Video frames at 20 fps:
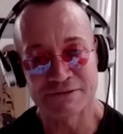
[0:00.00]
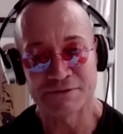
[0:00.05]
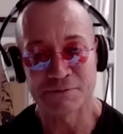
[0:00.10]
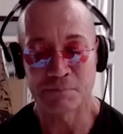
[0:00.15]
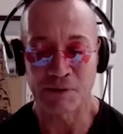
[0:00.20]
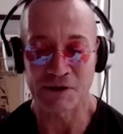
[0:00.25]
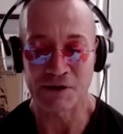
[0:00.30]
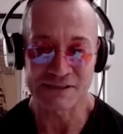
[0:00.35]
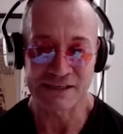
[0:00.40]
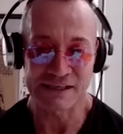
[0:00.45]
uh, the
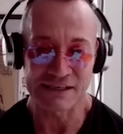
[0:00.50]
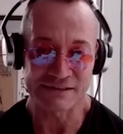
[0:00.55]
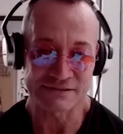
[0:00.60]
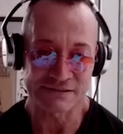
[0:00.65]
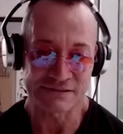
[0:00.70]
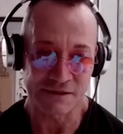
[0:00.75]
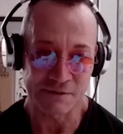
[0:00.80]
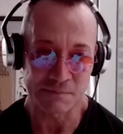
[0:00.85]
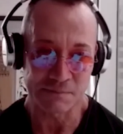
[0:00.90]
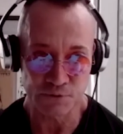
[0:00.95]

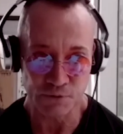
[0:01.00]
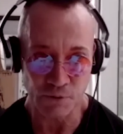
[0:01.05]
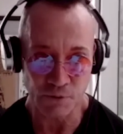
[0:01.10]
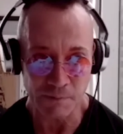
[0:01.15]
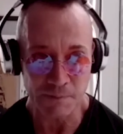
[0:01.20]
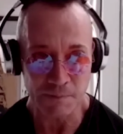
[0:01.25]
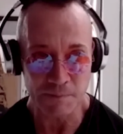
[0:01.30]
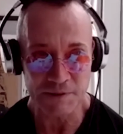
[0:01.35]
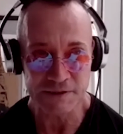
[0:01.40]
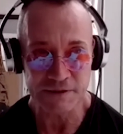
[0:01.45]
podcast and
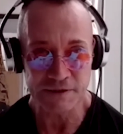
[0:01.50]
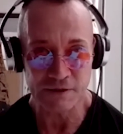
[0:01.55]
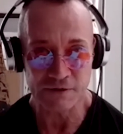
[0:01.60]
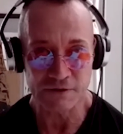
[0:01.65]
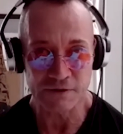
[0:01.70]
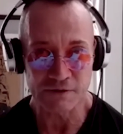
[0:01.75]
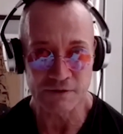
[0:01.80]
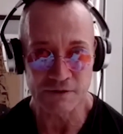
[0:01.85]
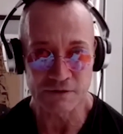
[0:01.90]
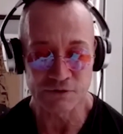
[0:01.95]
probably
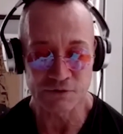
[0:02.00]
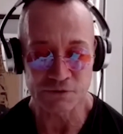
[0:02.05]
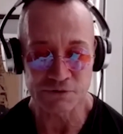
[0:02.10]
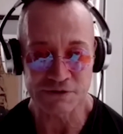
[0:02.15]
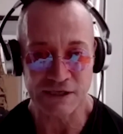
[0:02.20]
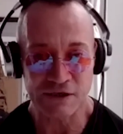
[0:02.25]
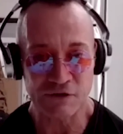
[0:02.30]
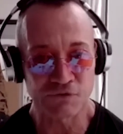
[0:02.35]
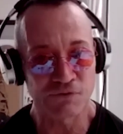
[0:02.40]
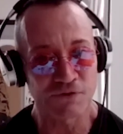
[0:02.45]
on your
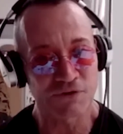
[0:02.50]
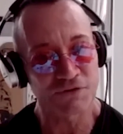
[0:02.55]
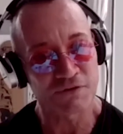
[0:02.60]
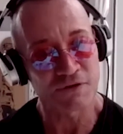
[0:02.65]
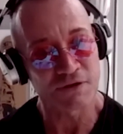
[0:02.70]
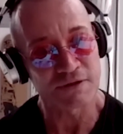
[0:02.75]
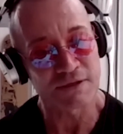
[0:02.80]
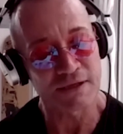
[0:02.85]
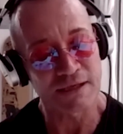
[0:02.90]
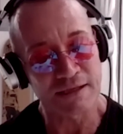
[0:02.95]
next
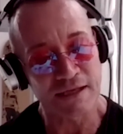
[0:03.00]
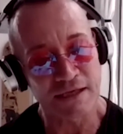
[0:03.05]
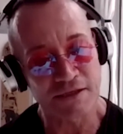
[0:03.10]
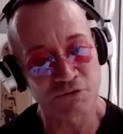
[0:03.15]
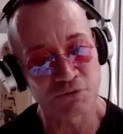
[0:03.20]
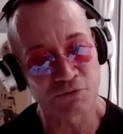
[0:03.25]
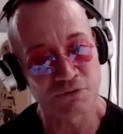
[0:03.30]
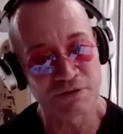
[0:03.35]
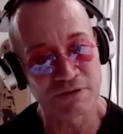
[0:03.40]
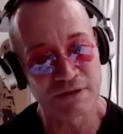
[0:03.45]
visit, I'd like
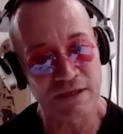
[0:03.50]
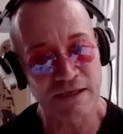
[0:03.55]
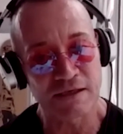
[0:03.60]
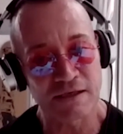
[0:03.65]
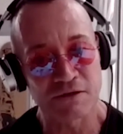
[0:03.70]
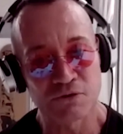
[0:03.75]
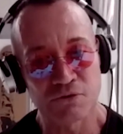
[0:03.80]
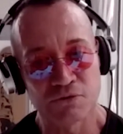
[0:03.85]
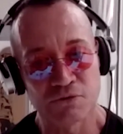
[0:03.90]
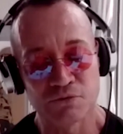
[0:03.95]
to dig
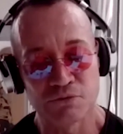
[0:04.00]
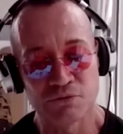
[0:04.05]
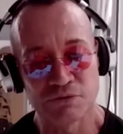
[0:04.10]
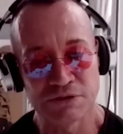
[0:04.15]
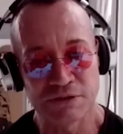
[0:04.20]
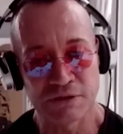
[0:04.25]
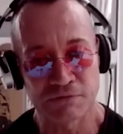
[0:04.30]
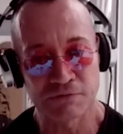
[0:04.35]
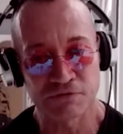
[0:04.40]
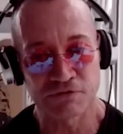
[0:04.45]
into
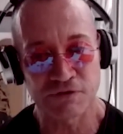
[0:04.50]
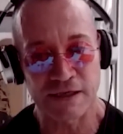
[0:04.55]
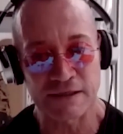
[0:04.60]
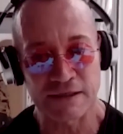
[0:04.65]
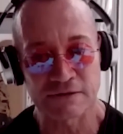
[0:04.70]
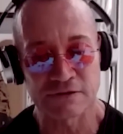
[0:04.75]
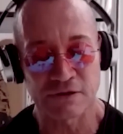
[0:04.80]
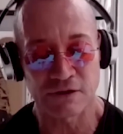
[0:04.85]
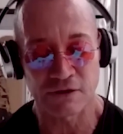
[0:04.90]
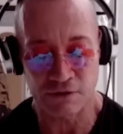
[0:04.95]
the
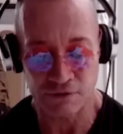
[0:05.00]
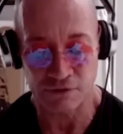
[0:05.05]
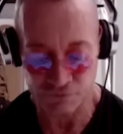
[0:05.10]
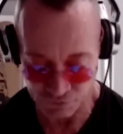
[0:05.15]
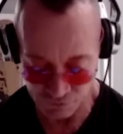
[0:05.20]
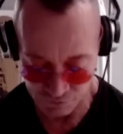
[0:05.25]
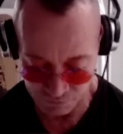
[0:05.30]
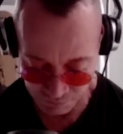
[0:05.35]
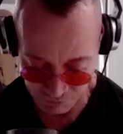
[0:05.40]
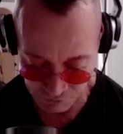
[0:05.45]
effect
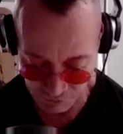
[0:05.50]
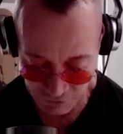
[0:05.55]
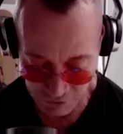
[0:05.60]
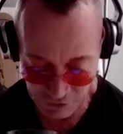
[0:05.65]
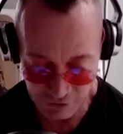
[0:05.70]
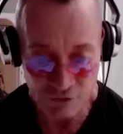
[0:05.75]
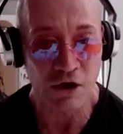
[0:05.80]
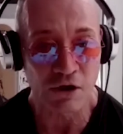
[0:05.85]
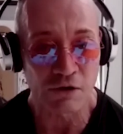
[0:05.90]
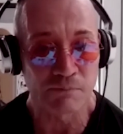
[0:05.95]
of your
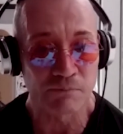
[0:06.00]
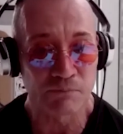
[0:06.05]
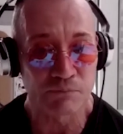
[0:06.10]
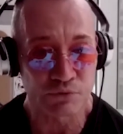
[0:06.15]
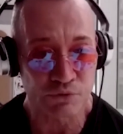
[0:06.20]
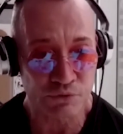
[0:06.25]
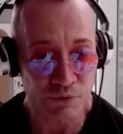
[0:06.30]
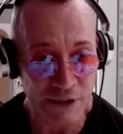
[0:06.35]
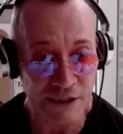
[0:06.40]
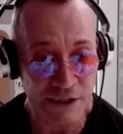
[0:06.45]
product on
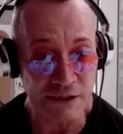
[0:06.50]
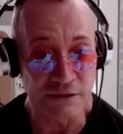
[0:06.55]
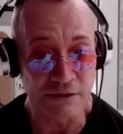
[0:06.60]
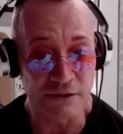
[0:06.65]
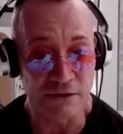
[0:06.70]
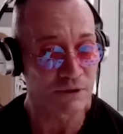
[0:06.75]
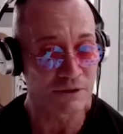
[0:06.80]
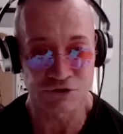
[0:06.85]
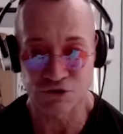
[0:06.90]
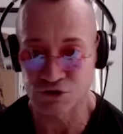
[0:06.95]
brain,
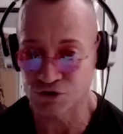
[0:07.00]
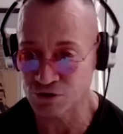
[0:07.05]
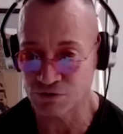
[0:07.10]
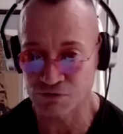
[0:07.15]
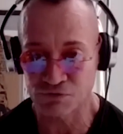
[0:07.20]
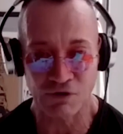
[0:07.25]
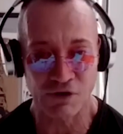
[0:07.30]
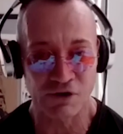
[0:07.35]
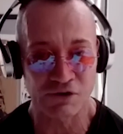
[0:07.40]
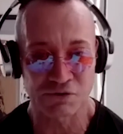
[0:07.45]
but
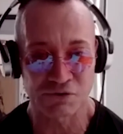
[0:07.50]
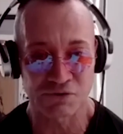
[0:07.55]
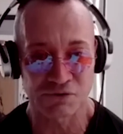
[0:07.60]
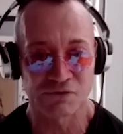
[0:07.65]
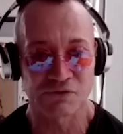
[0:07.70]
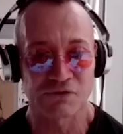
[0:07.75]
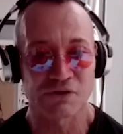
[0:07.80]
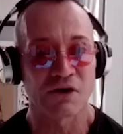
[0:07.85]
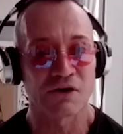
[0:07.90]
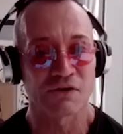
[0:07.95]
just
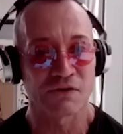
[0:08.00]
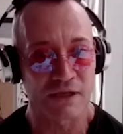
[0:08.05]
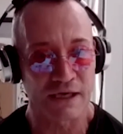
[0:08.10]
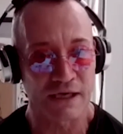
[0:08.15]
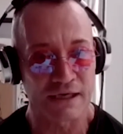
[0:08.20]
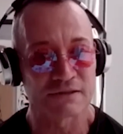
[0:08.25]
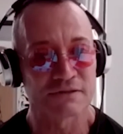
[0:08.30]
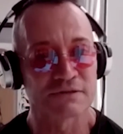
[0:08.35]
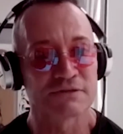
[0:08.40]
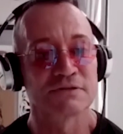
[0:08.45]
focus on
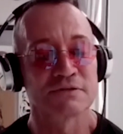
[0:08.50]
that.